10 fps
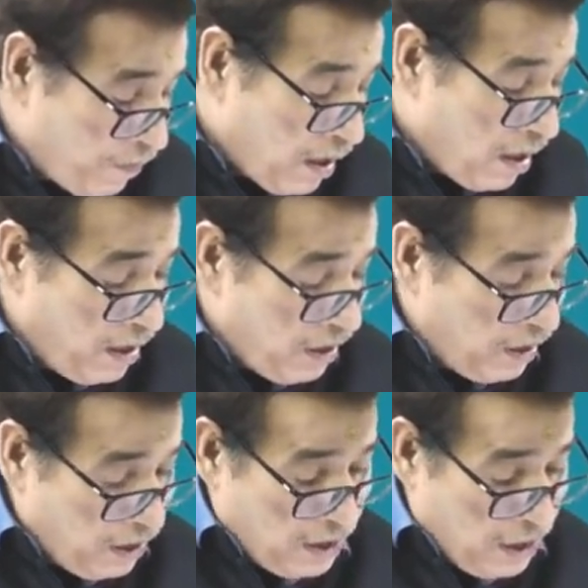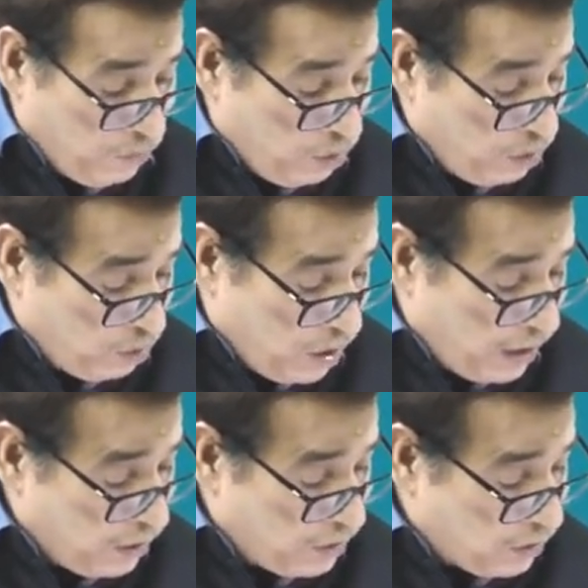And here I am going to
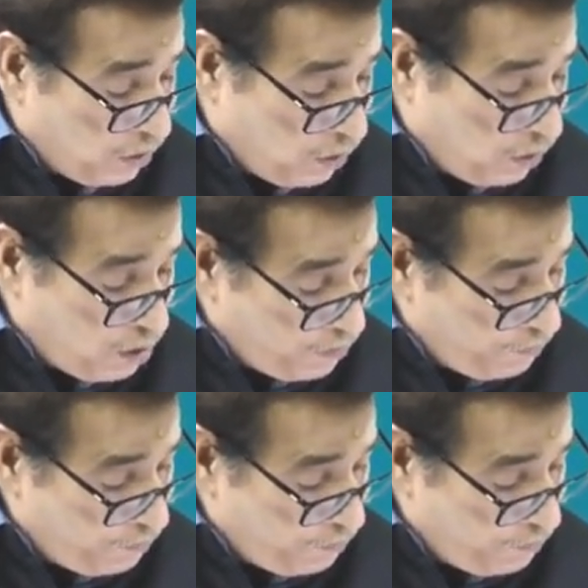write stock.